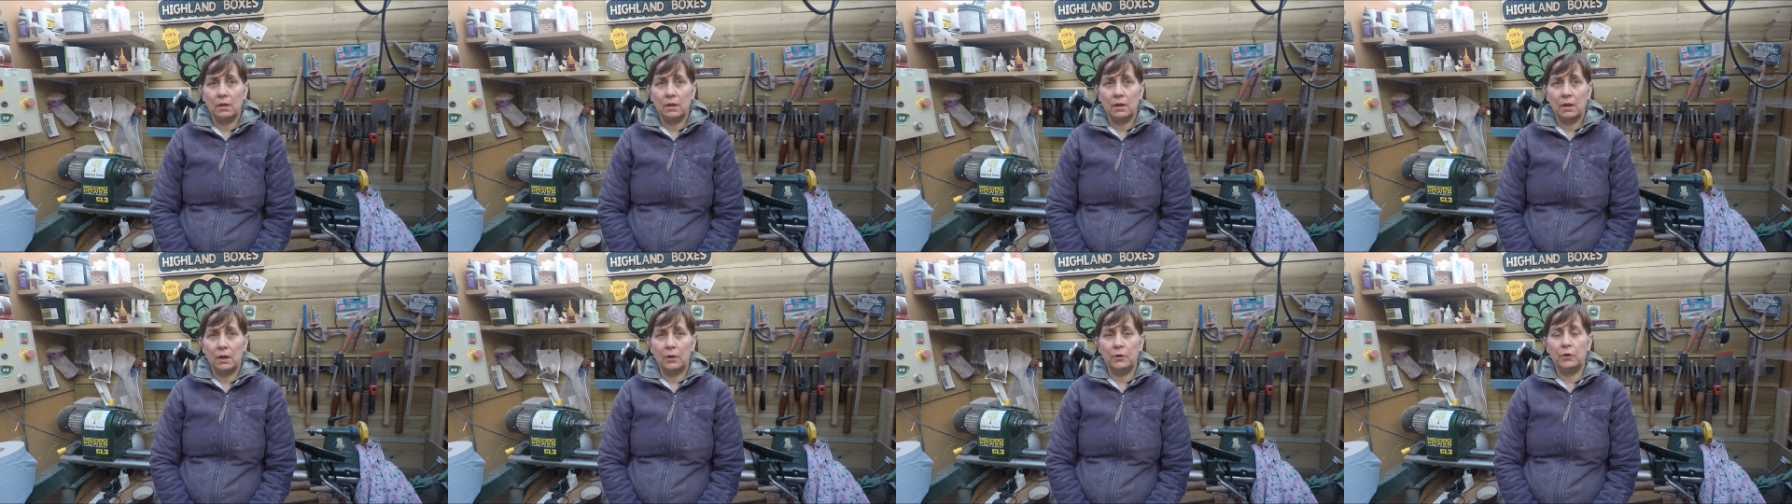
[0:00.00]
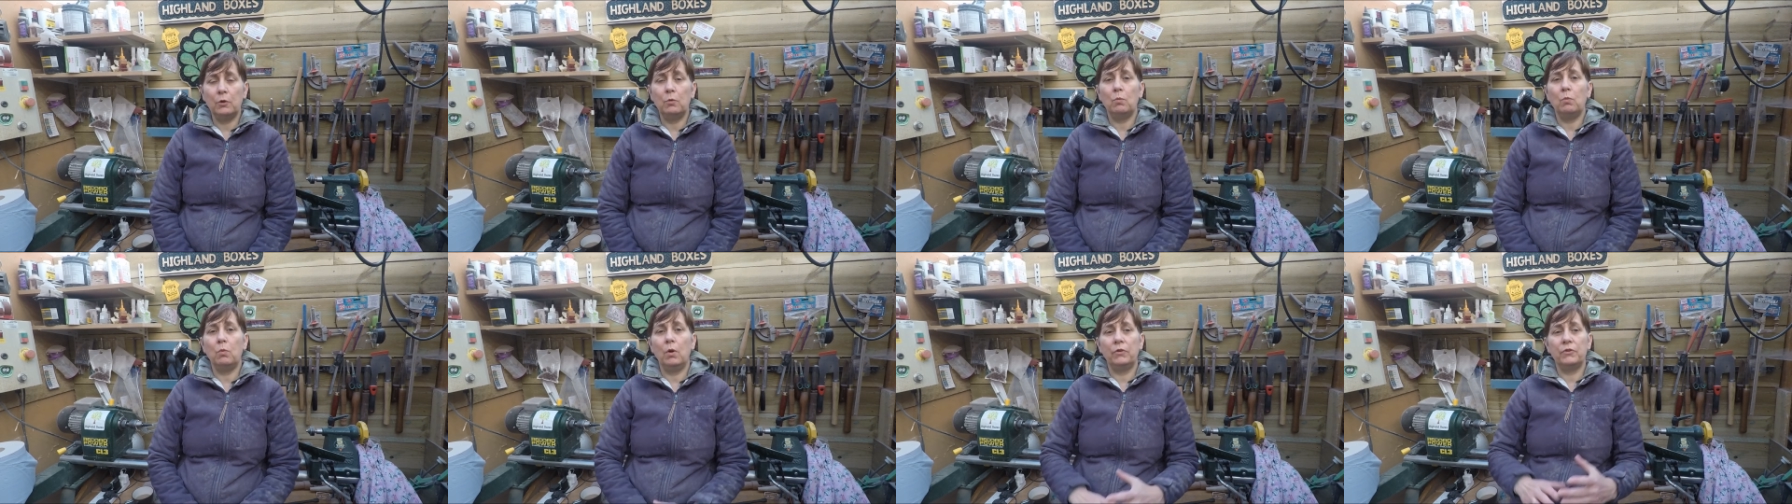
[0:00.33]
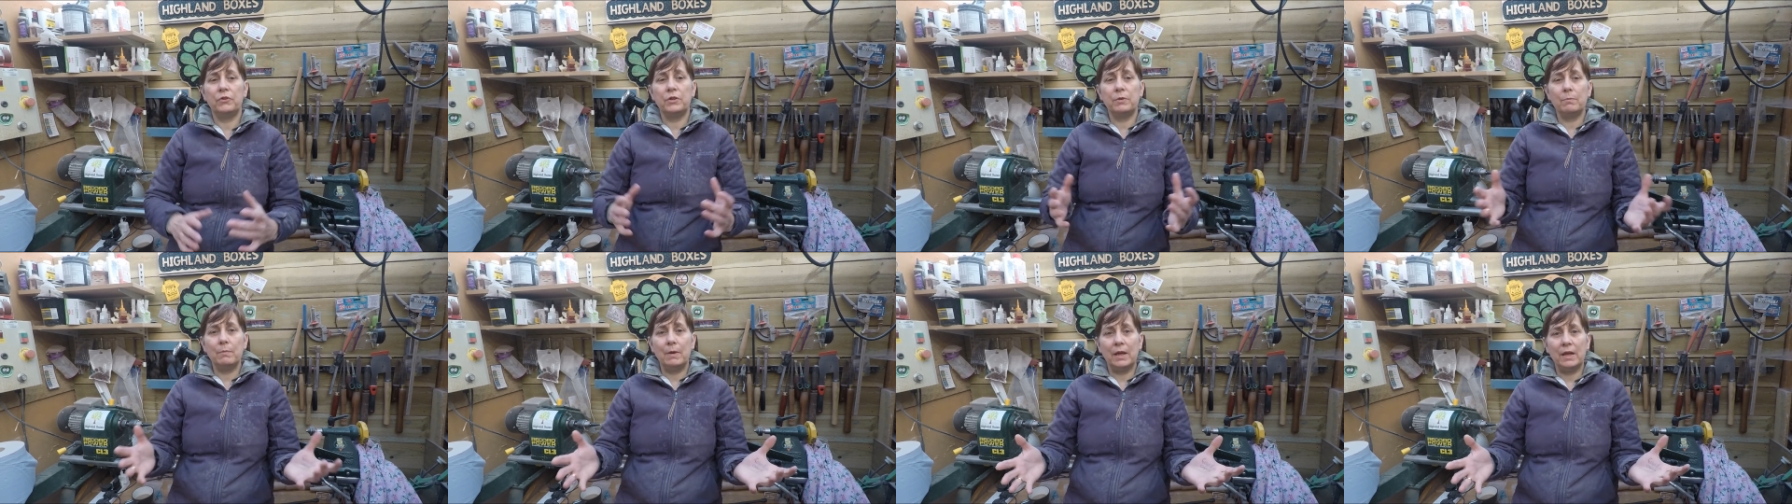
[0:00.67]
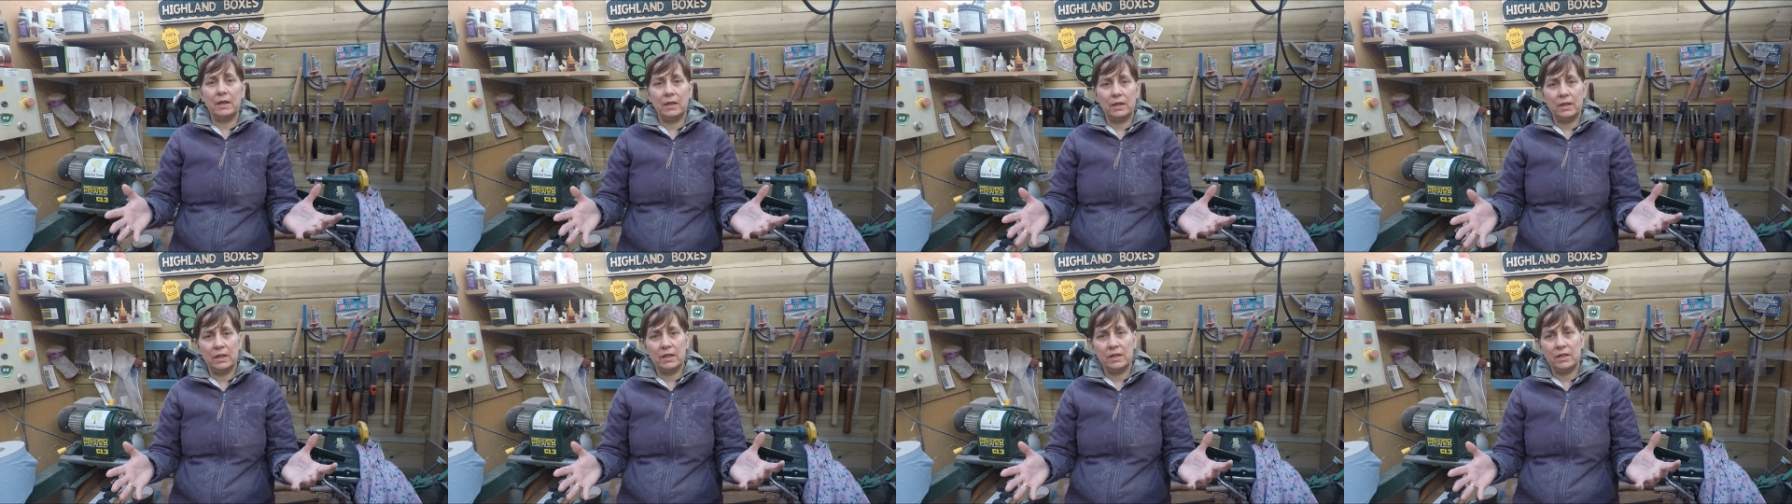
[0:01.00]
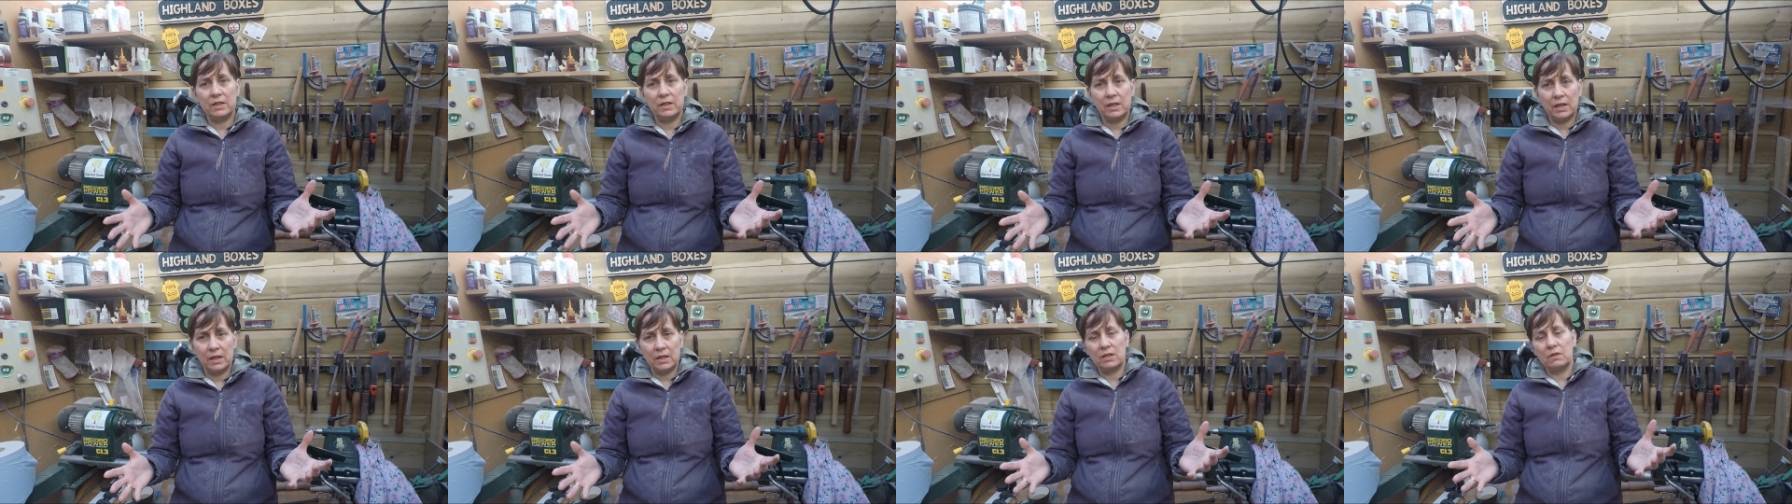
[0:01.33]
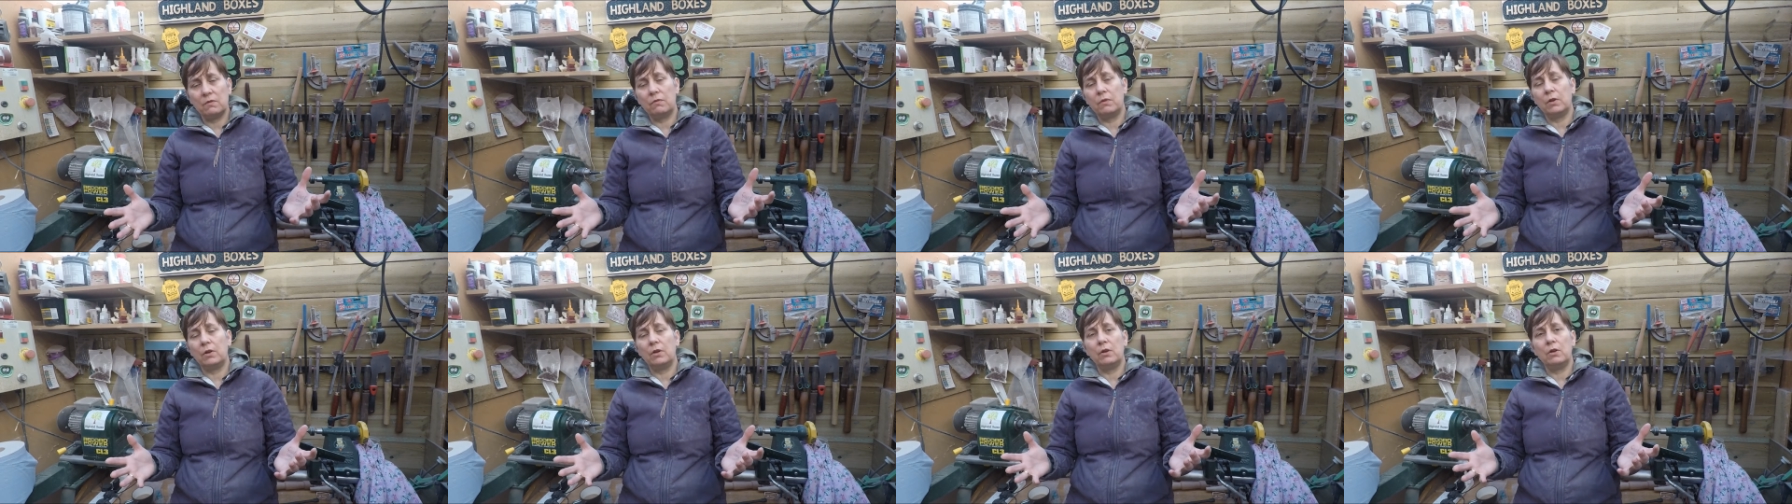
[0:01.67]
I don't want to make these things if
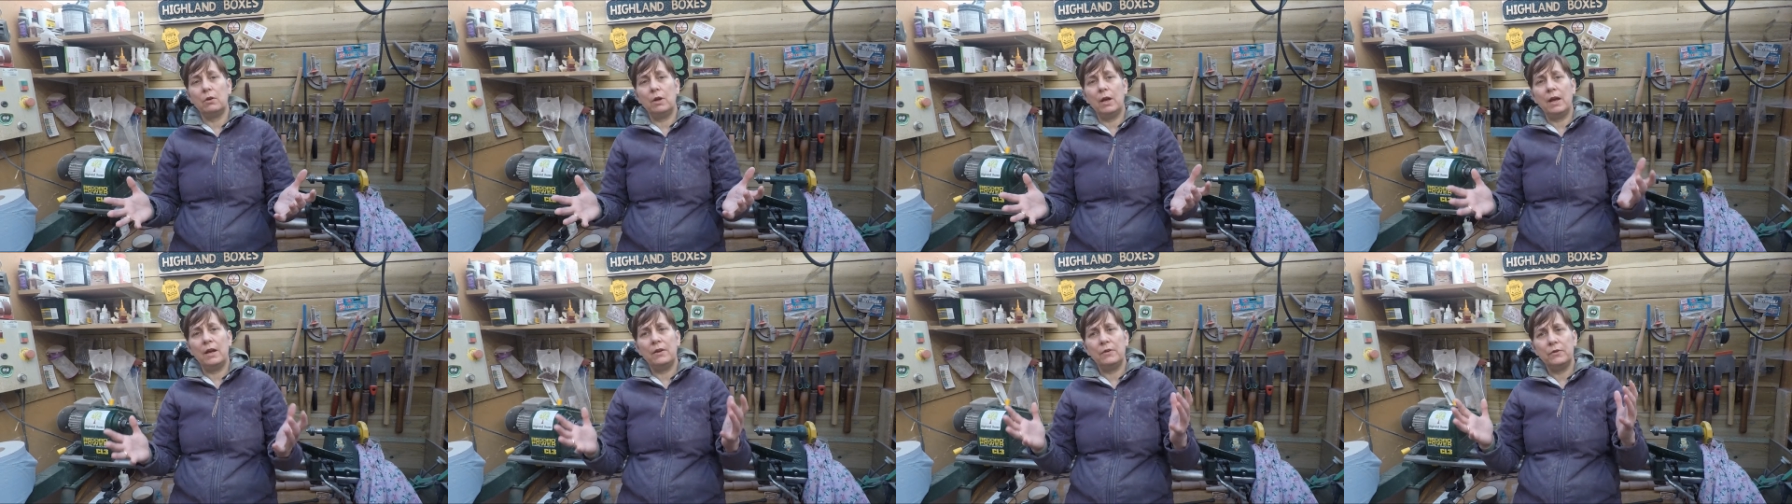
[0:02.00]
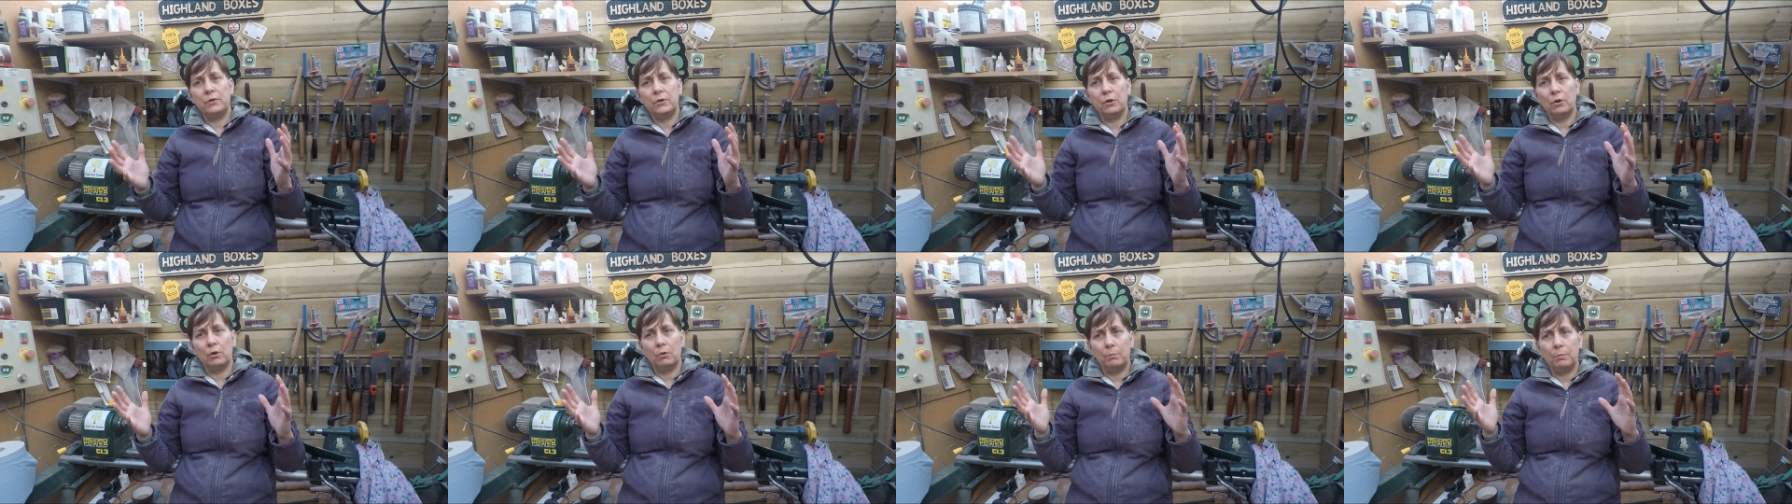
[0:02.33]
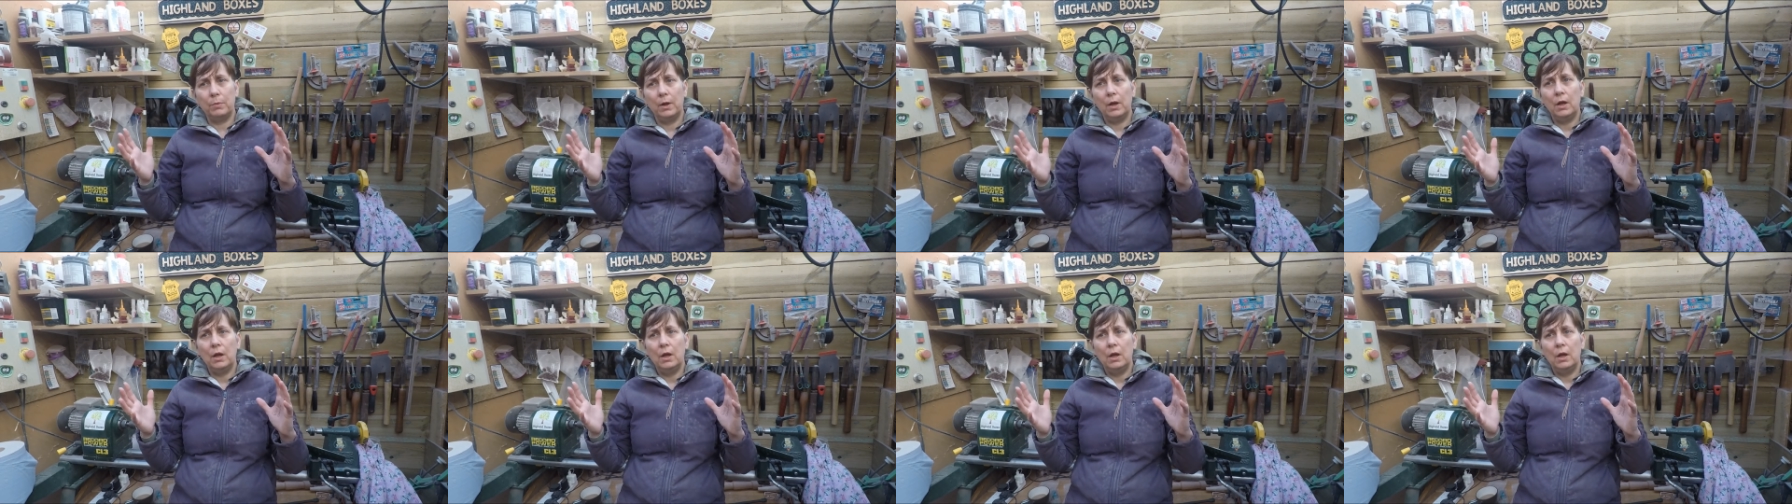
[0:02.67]
they're going to end up